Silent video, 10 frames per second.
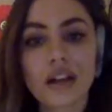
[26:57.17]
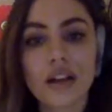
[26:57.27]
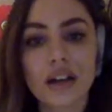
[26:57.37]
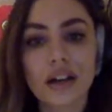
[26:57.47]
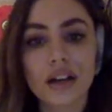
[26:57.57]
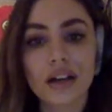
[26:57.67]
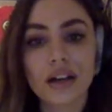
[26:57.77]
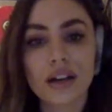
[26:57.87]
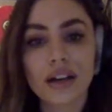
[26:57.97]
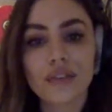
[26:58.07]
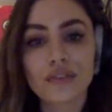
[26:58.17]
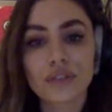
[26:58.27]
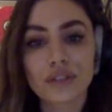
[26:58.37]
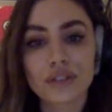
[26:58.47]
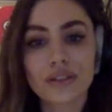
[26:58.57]
uh,
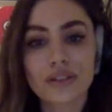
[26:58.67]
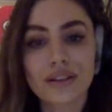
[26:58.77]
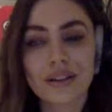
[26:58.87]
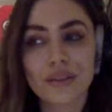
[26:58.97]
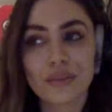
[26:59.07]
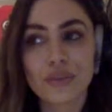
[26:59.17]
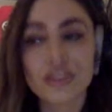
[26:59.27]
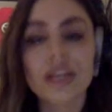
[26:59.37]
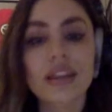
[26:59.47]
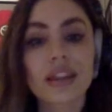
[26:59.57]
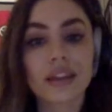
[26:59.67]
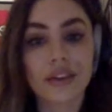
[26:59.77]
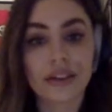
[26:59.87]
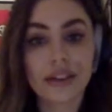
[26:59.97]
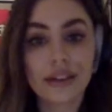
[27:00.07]
versed on music
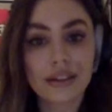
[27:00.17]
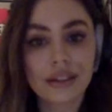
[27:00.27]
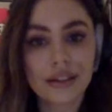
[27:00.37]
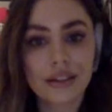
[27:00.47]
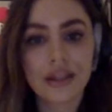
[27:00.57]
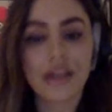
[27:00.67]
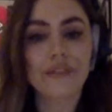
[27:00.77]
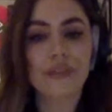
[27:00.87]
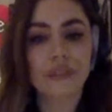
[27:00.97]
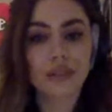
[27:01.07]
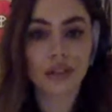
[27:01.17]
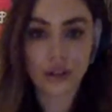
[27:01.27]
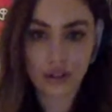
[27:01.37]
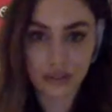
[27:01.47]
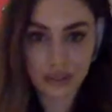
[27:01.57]
theory. And for those that
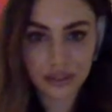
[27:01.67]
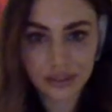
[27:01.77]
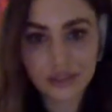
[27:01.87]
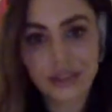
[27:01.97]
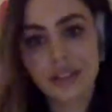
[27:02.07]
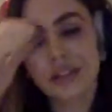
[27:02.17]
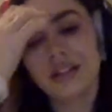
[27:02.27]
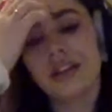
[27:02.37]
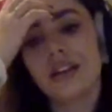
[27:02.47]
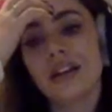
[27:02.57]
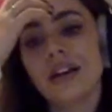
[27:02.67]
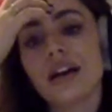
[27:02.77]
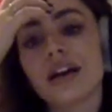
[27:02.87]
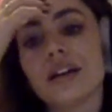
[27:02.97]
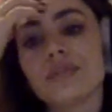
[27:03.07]
aren't,
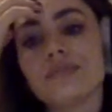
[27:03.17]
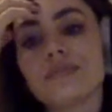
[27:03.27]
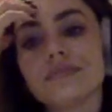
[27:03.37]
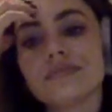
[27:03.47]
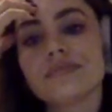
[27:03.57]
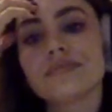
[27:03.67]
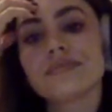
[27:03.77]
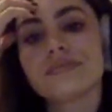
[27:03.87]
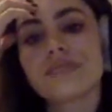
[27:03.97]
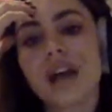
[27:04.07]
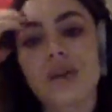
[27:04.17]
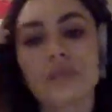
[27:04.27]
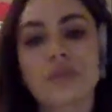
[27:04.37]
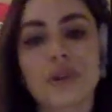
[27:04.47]
um, I will